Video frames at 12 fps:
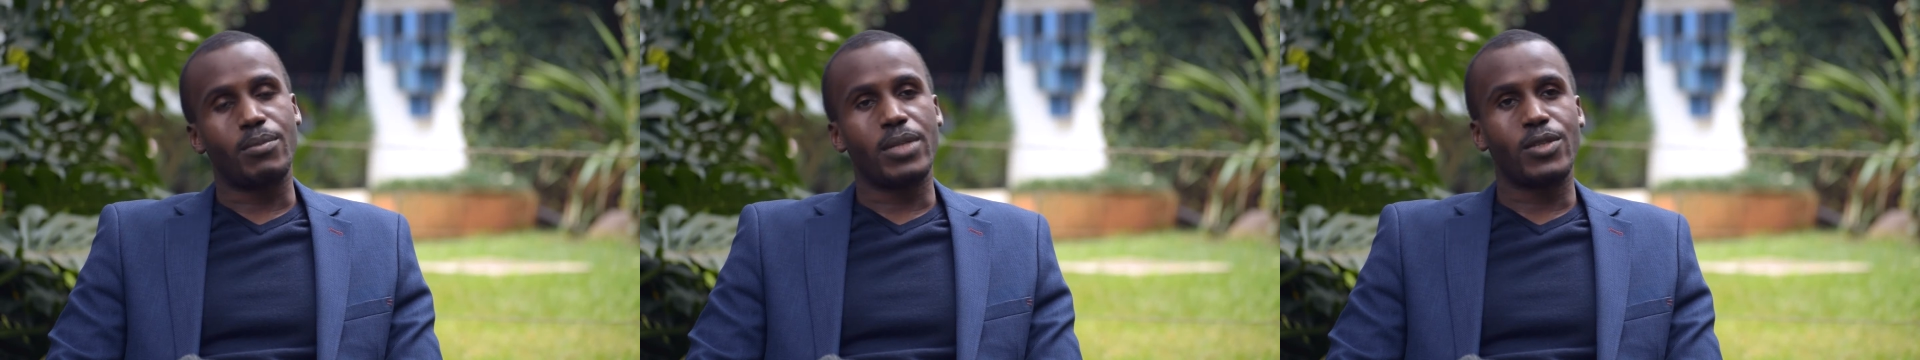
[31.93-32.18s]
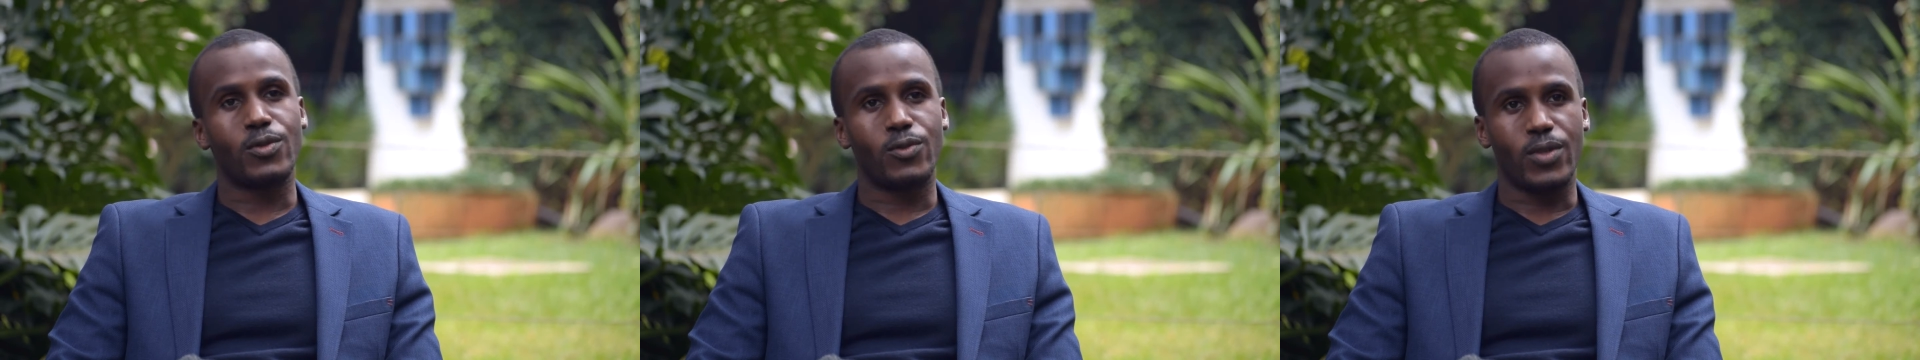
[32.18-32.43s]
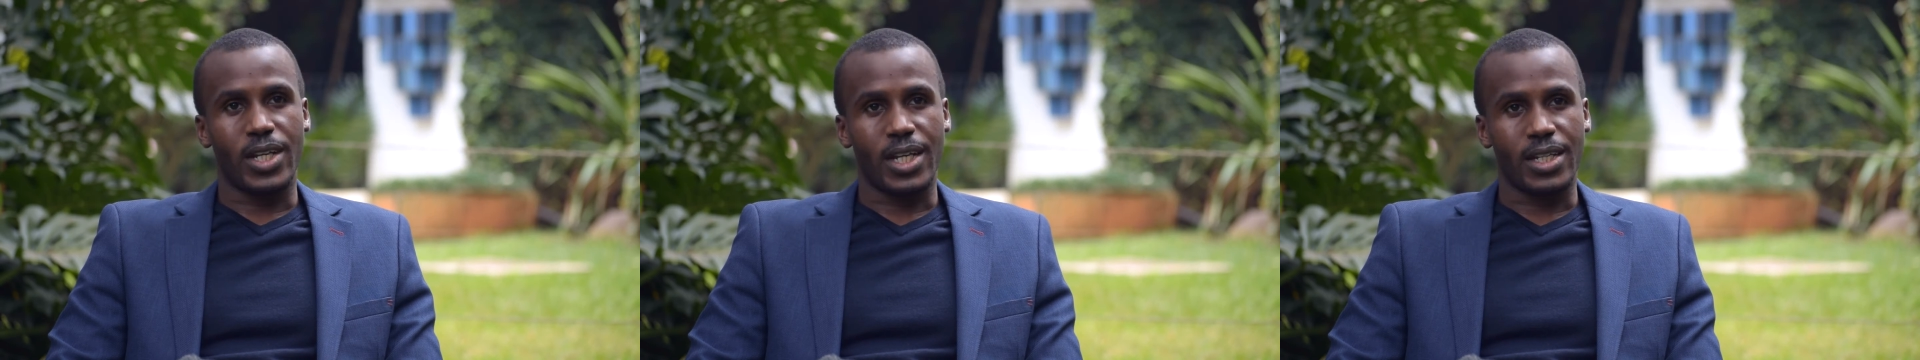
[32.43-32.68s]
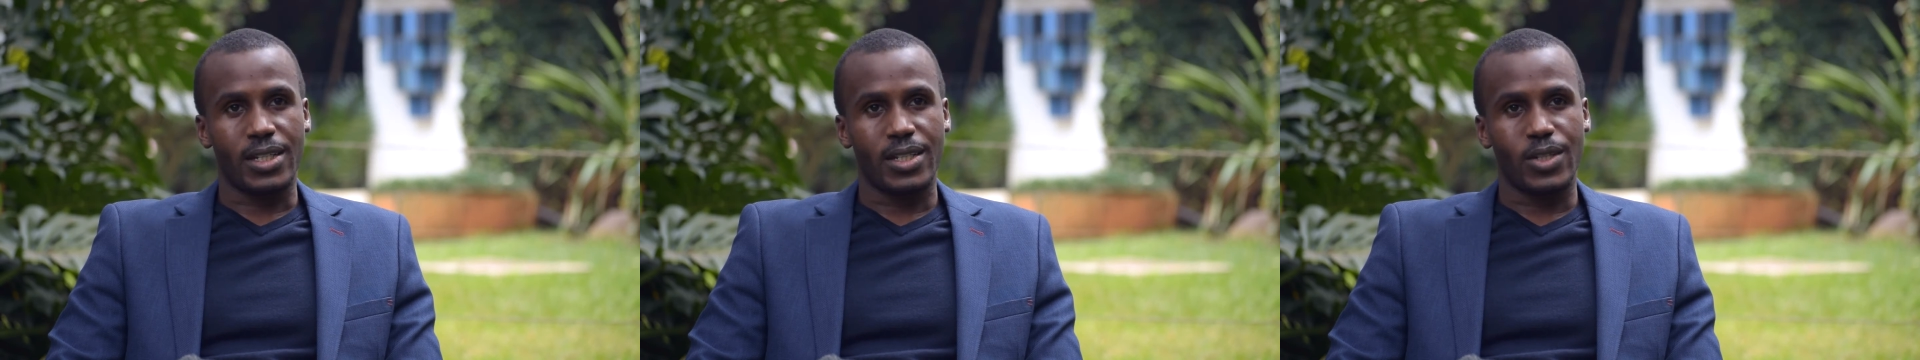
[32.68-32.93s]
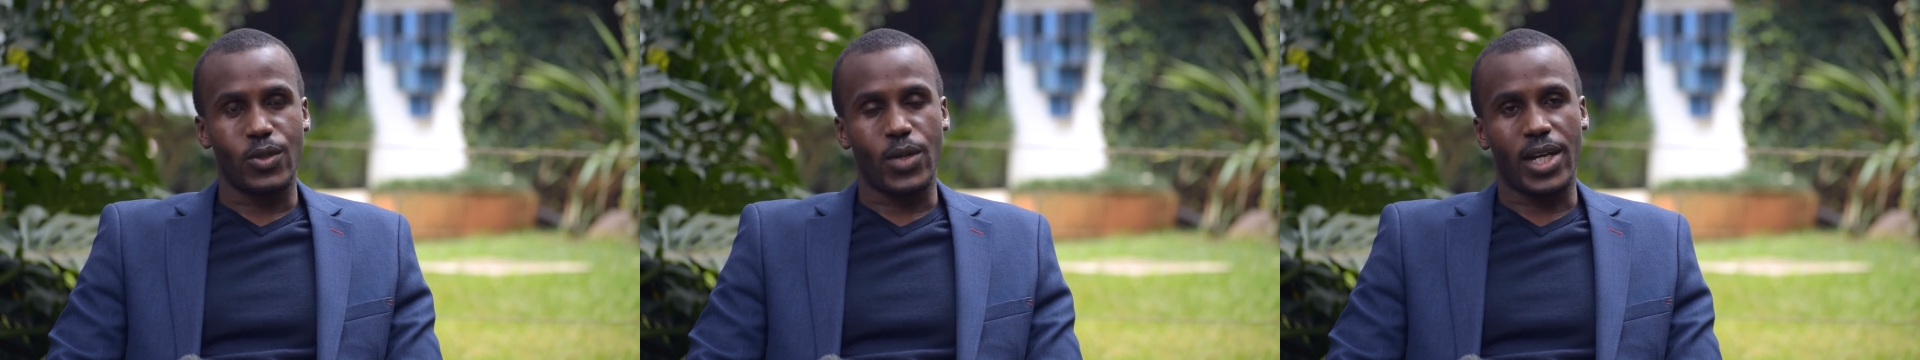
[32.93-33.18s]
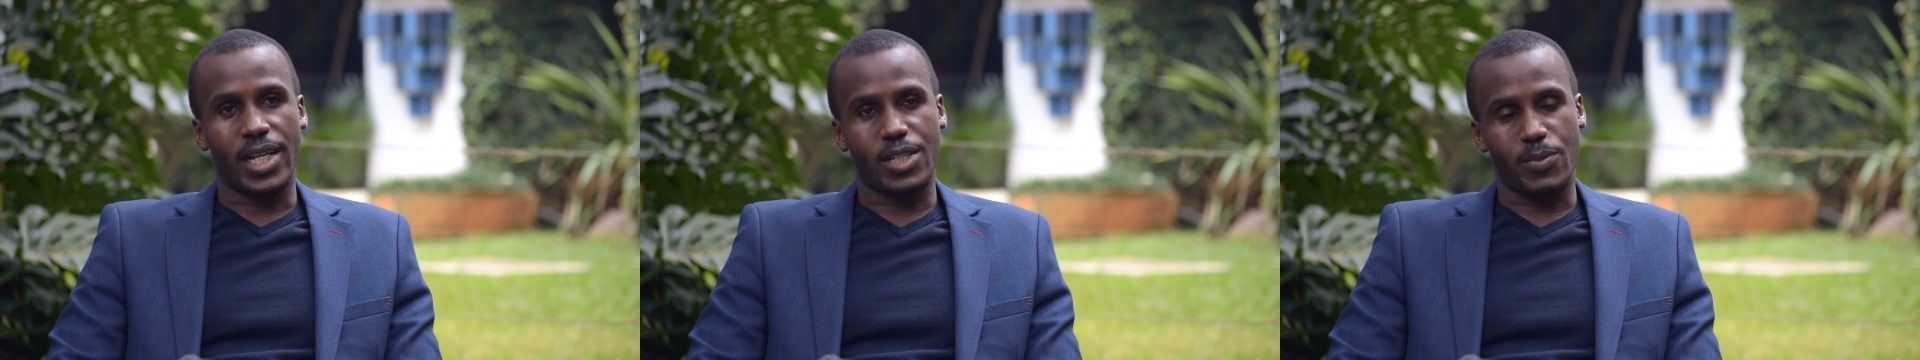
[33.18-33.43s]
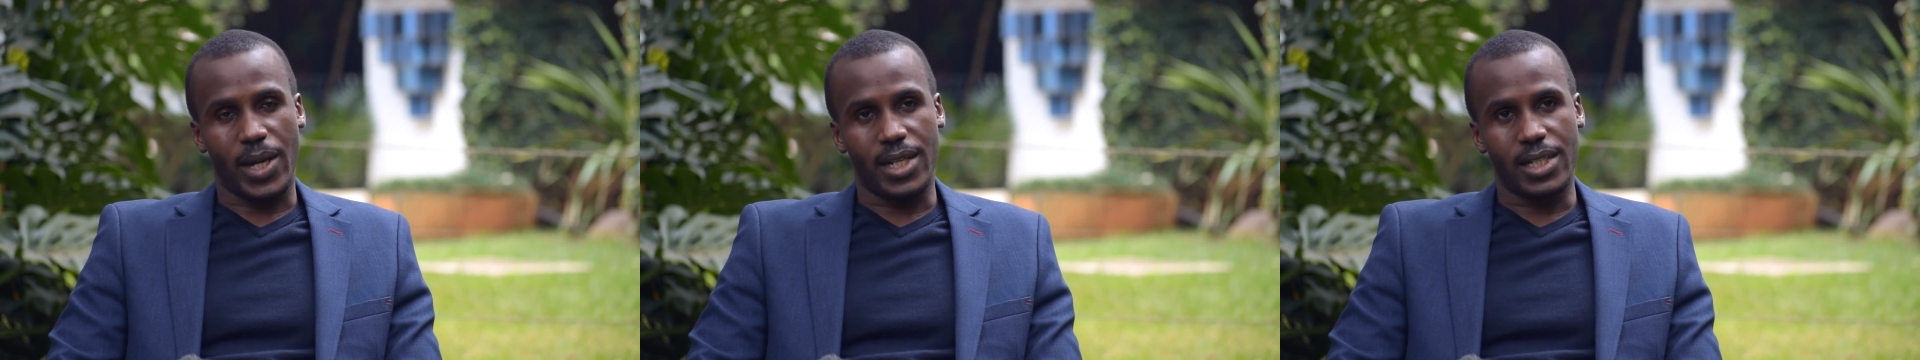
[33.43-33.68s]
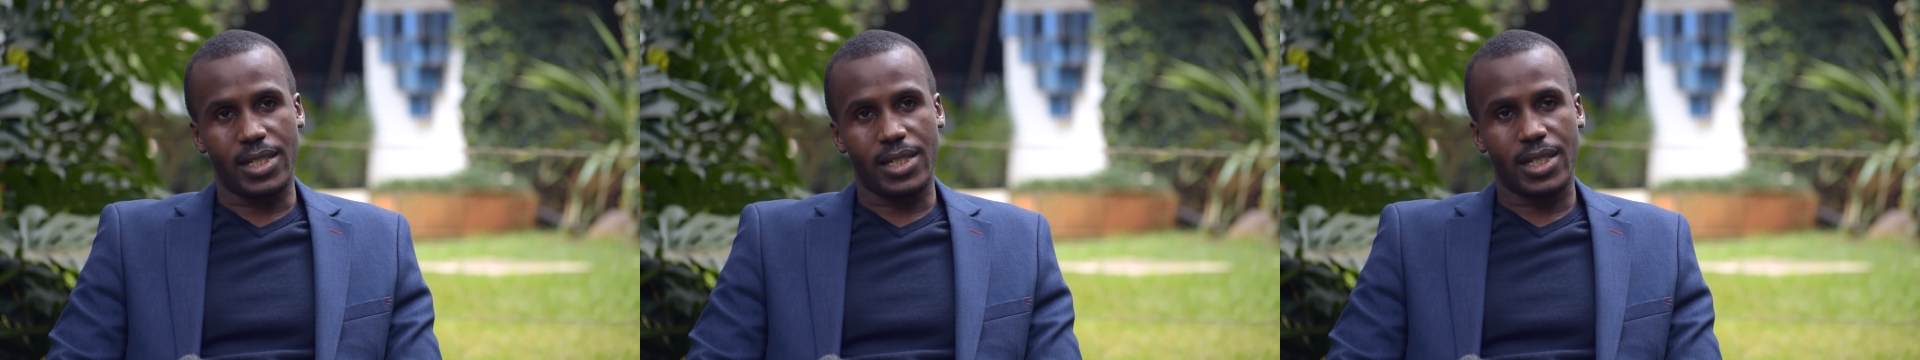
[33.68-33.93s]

big sufuria, you can expand it.